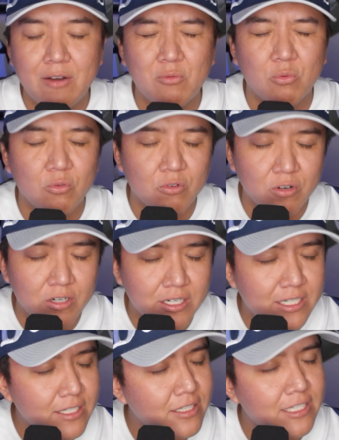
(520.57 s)
and
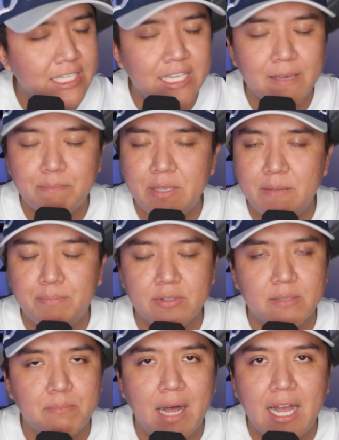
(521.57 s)
really get people
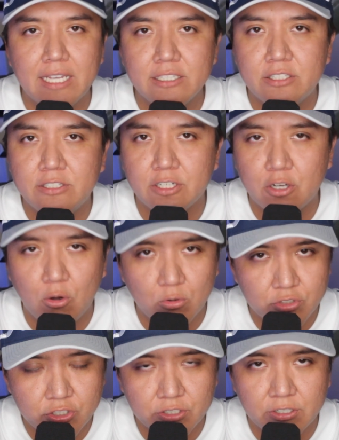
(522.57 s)
to buy into
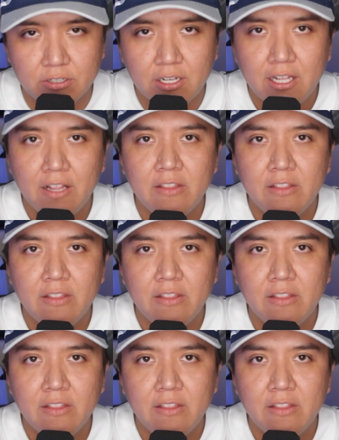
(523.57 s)
culture